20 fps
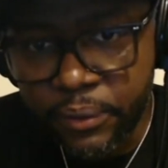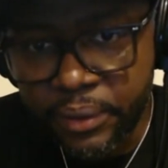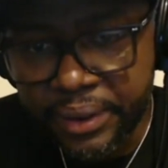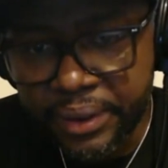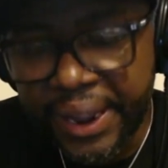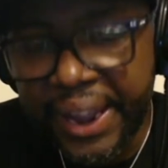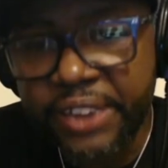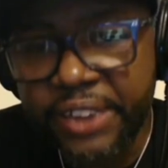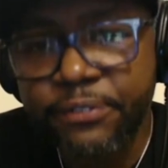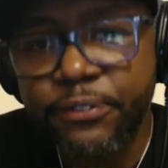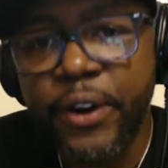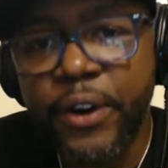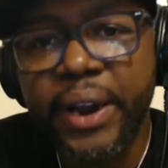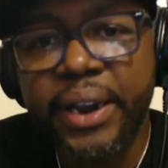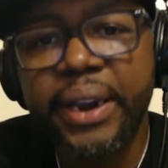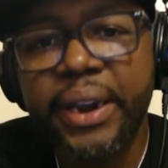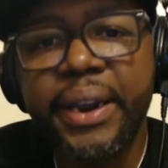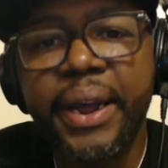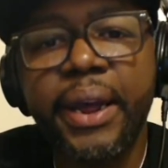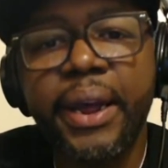last
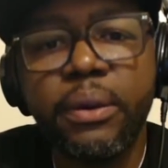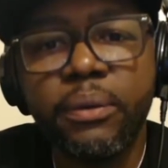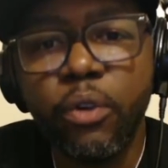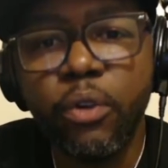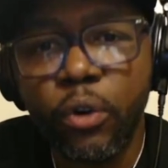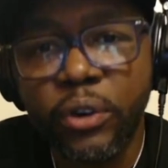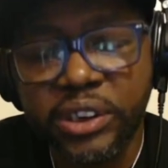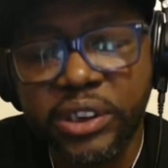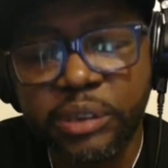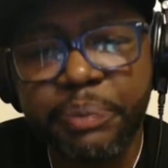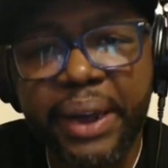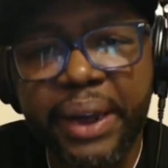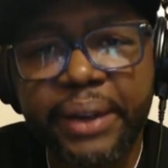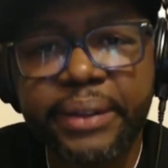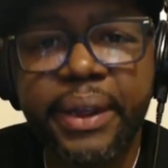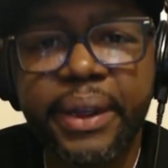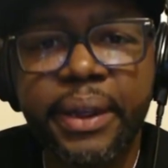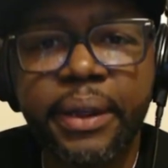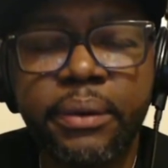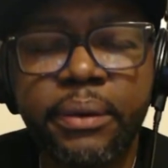Friday night on
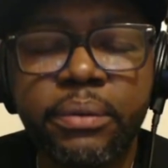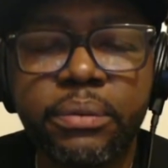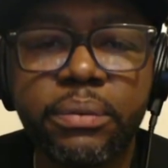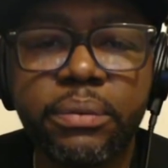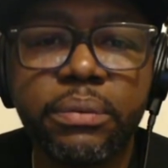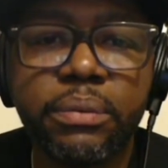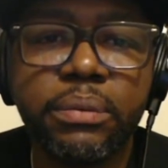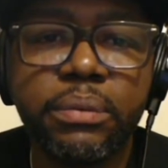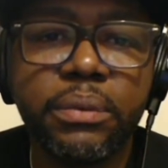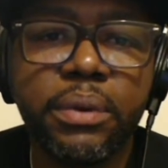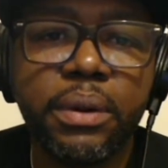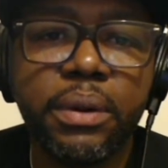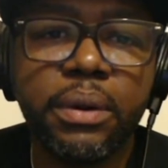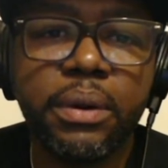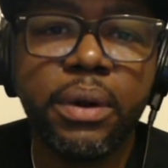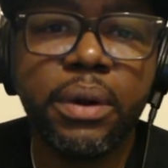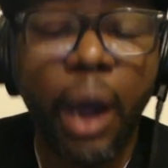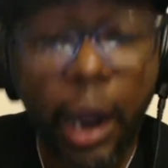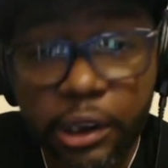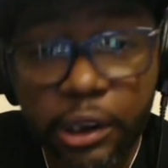SmackDown,
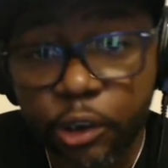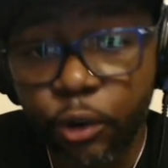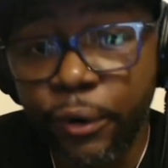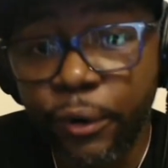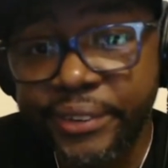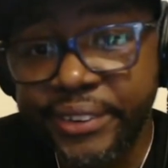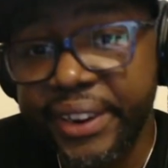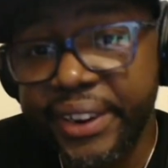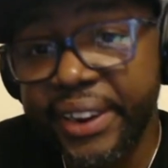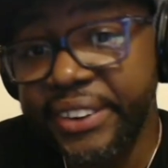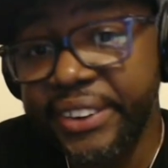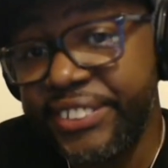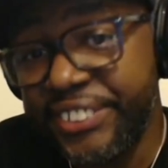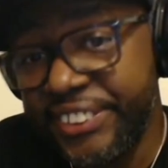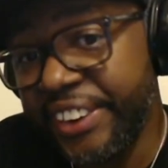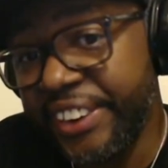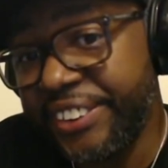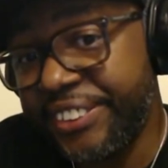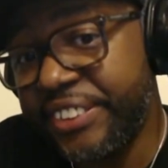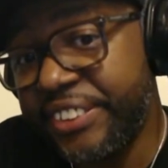a loss against
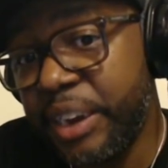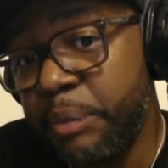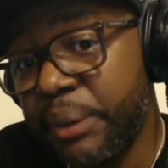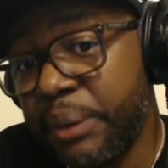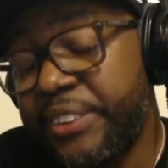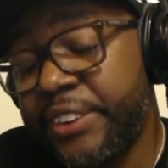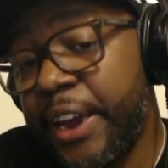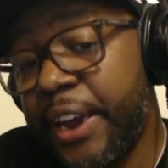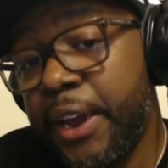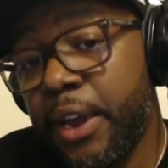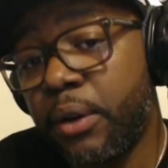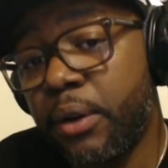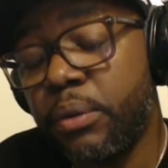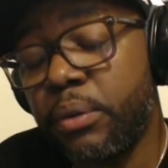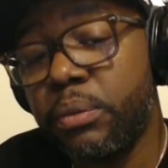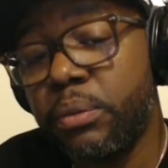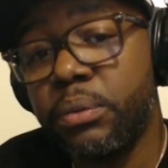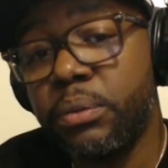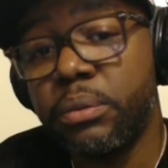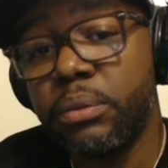JC Mateo,
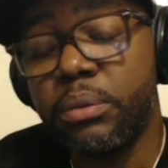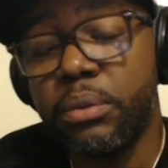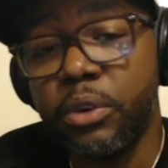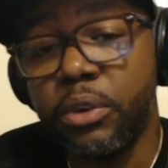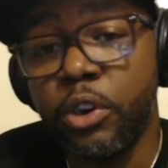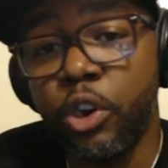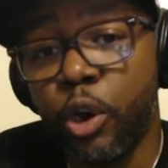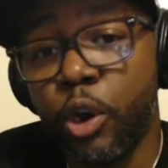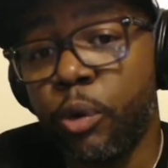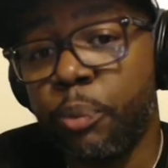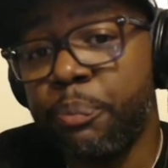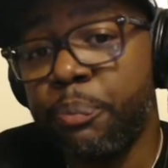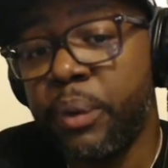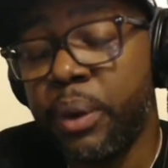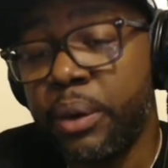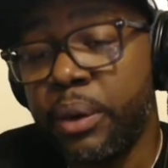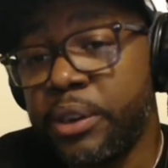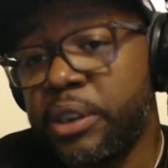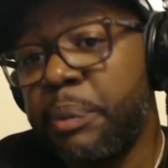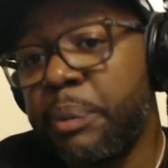
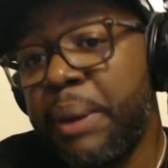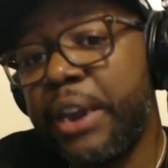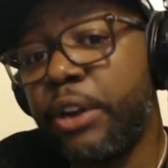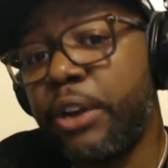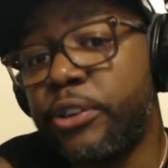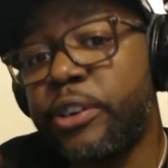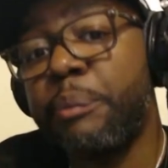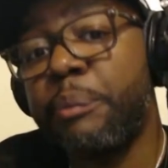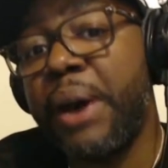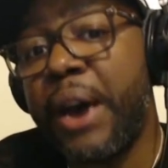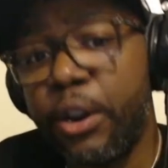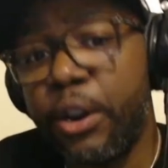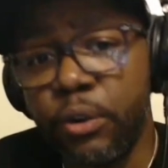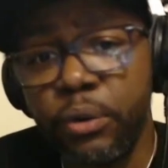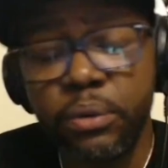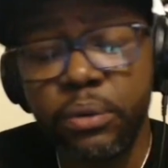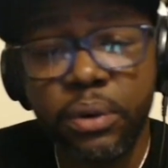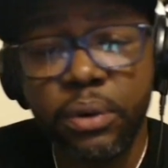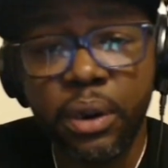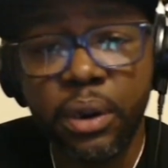
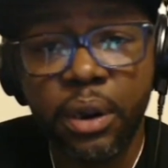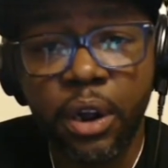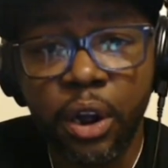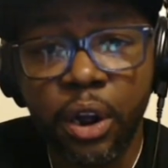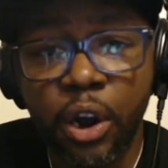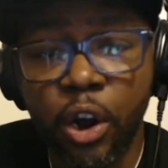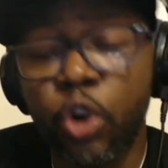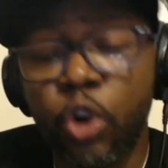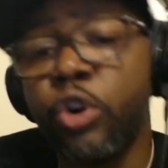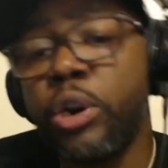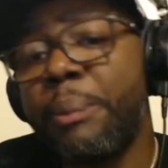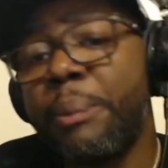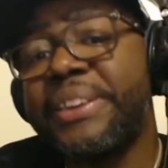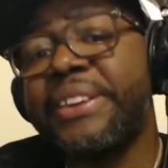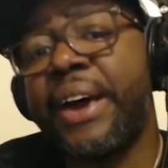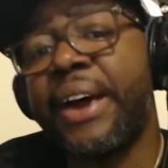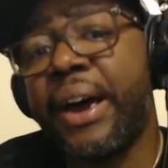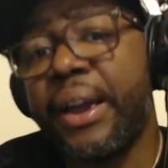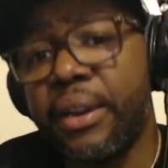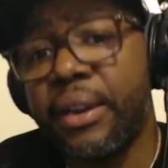tomato, Hakuna
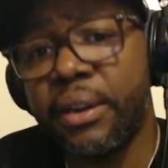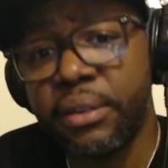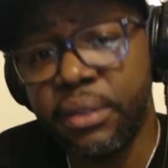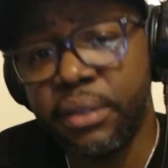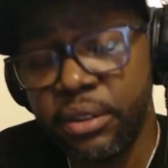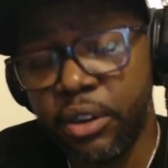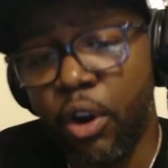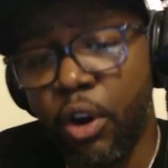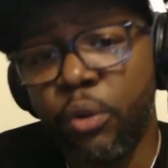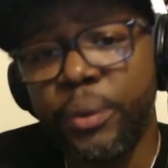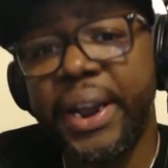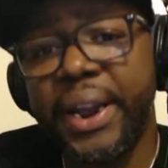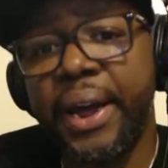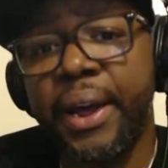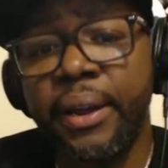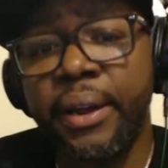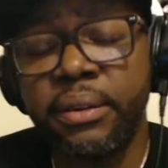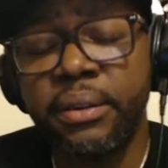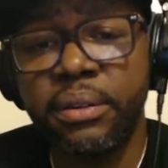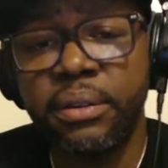Matata, the whole
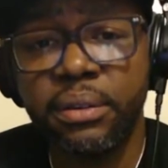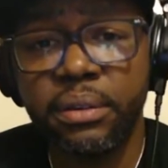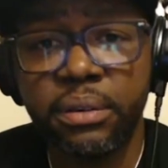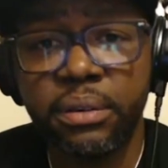nine?